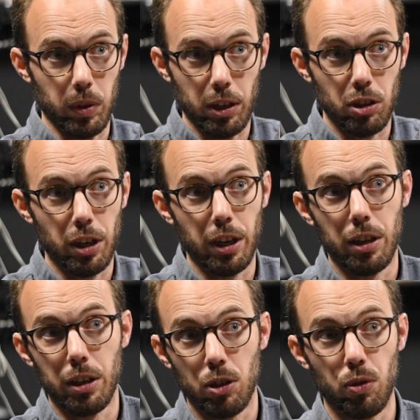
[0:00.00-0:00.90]

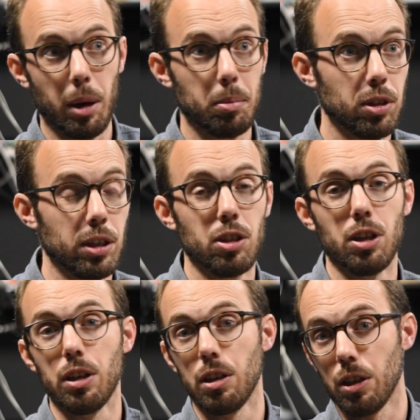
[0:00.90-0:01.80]
engineer traps,
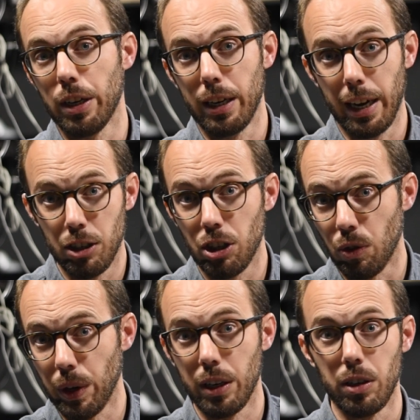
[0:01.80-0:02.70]
engineer energy
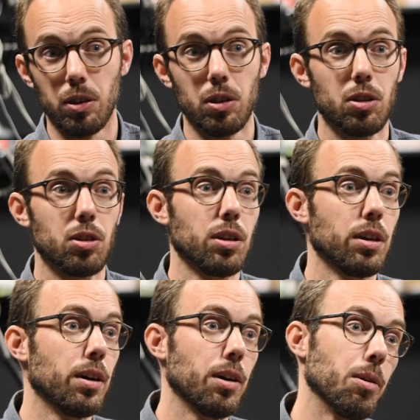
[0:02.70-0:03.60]
gradients,
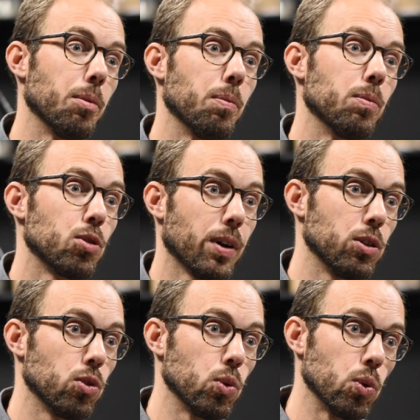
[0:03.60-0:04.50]

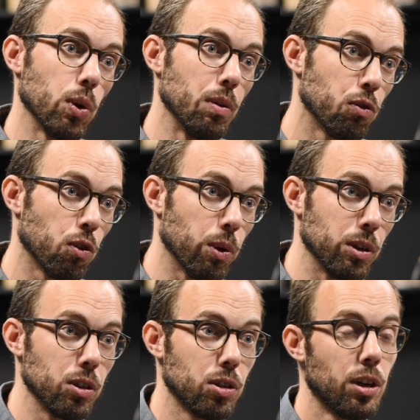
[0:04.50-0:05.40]
try to
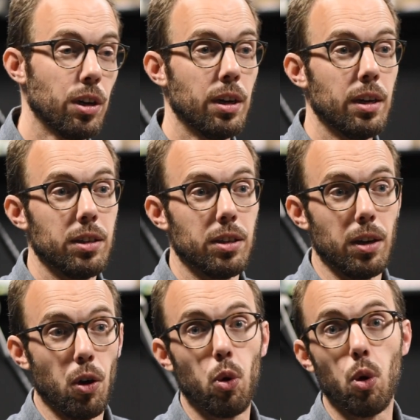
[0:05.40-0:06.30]
influence
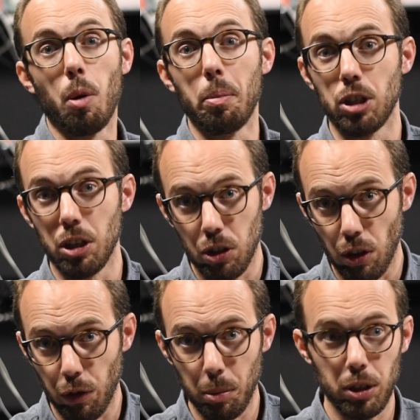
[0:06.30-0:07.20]
the local
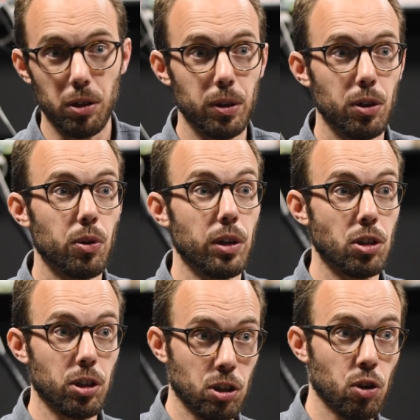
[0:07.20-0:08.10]
composition of the material in
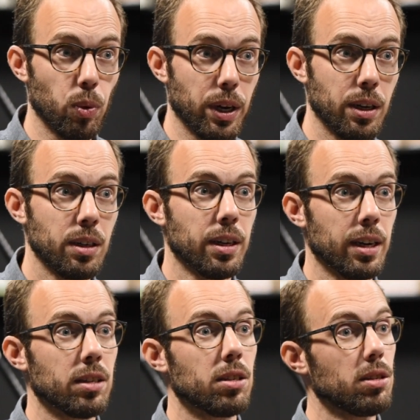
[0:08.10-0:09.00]
such a way
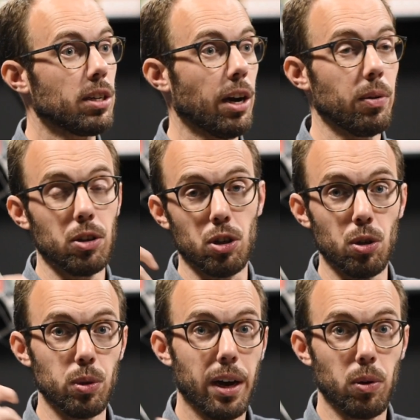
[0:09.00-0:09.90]
that carriers
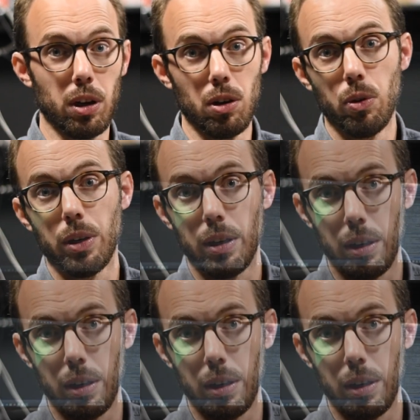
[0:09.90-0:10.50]
go downhill and